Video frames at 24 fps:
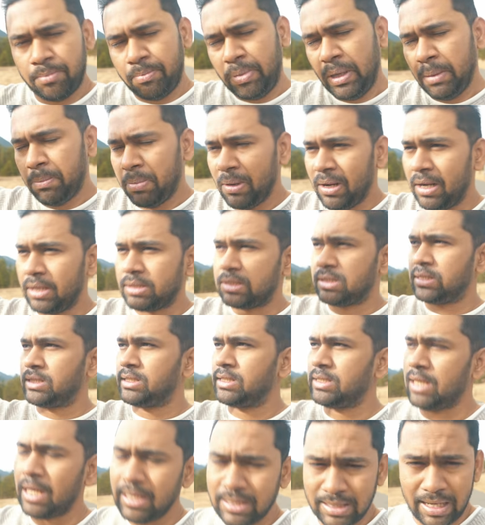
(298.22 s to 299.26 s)
people are
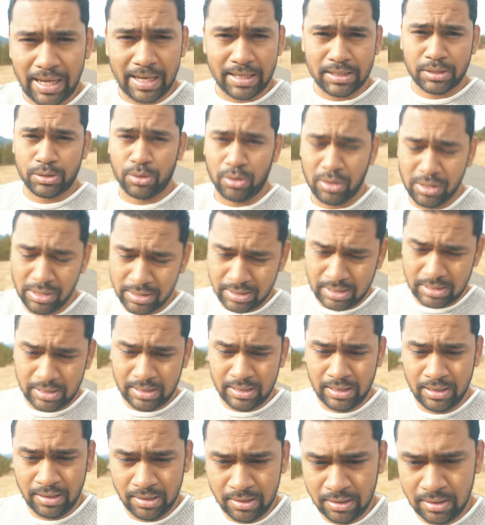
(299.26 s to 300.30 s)
such assholes,
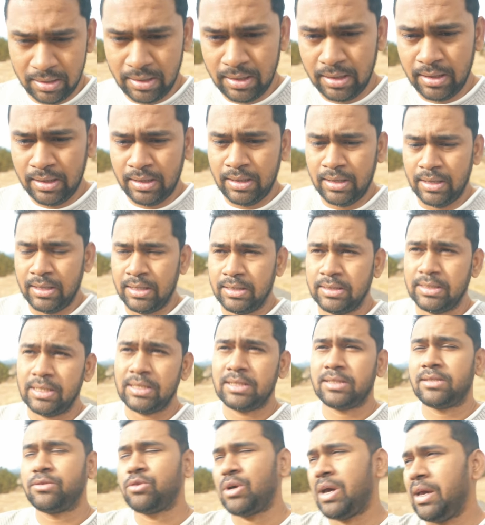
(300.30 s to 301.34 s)

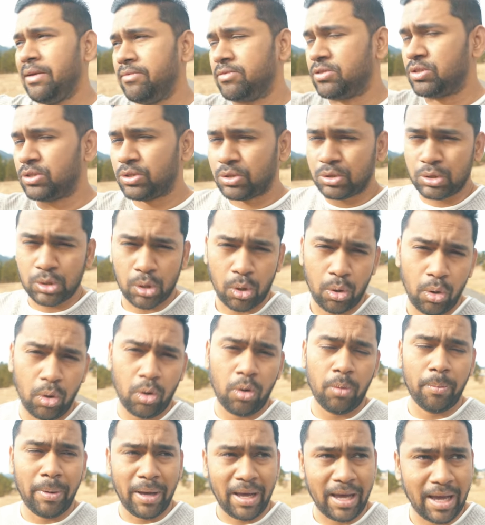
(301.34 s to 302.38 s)
just drive
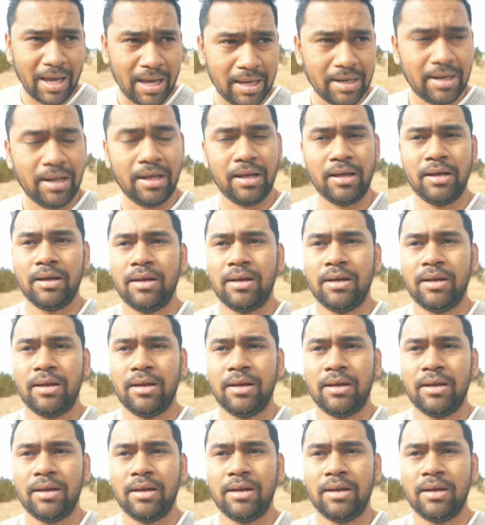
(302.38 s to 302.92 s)
so bad.